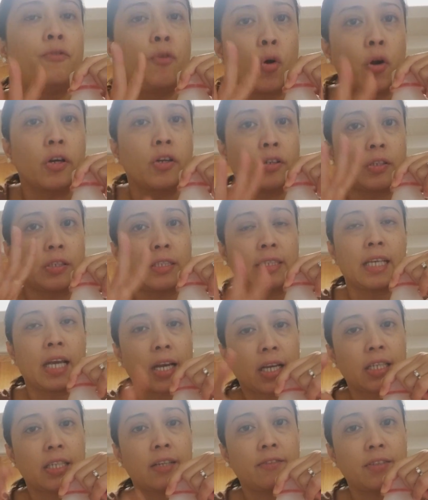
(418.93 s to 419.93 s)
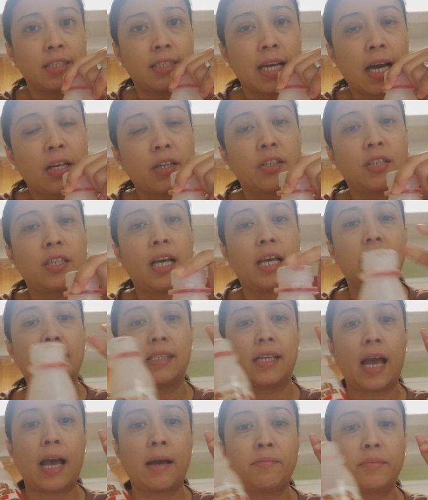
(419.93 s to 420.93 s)
4 consecutive
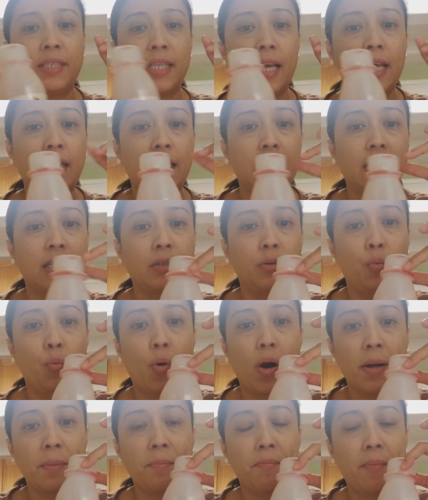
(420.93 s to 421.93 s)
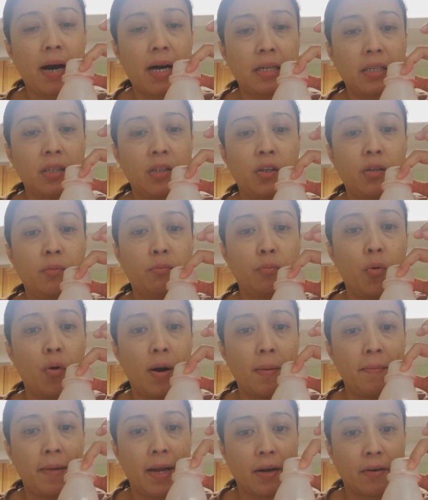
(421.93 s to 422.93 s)
Saturdays, I'm taking 1 bottle of Buah